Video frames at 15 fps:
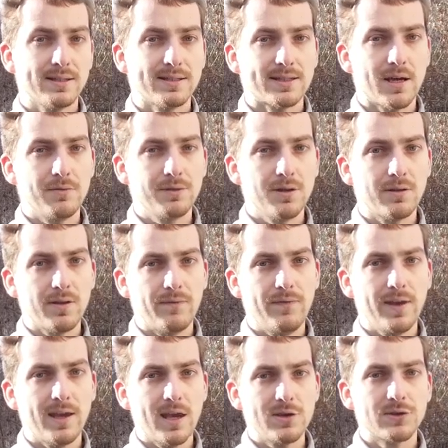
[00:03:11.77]
a sound
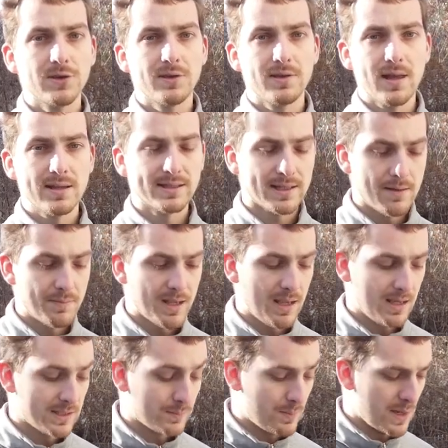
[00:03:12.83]
notification that
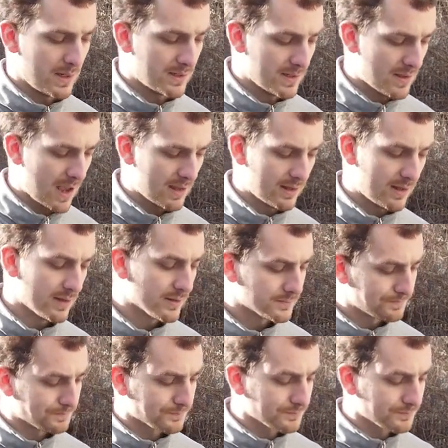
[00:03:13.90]
something is being detected.